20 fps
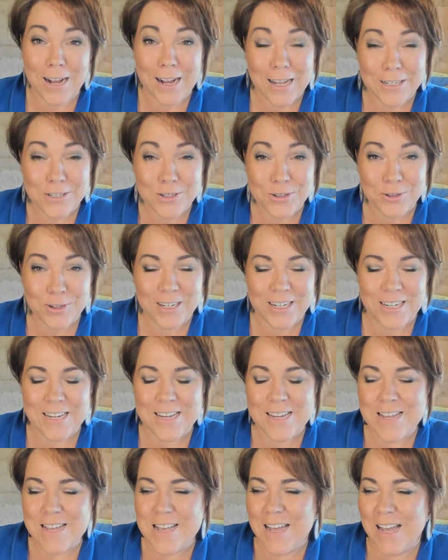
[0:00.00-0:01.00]
country,
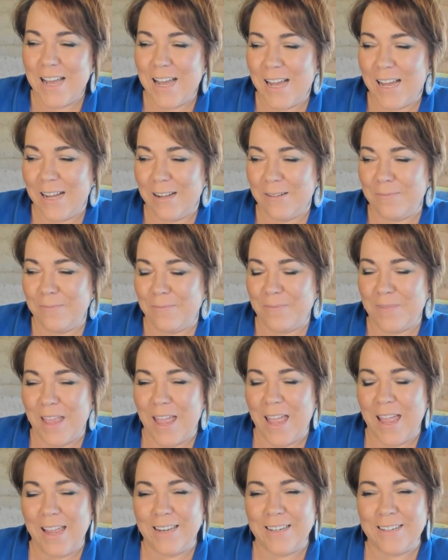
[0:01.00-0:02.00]

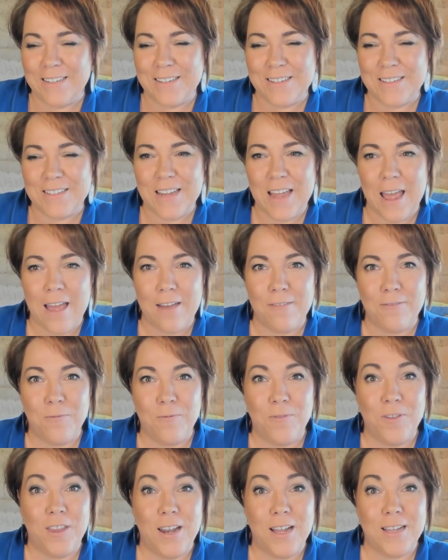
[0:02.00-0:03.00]
and have
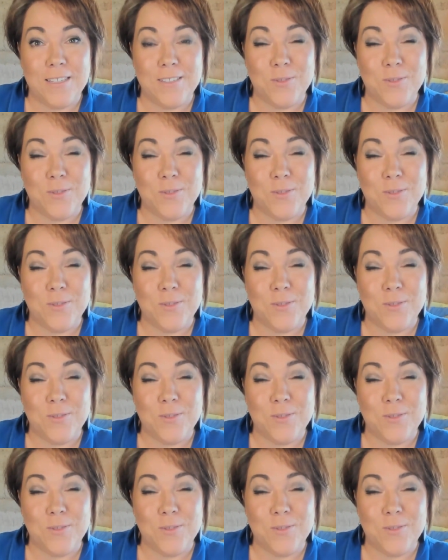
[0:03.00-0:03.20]
for the last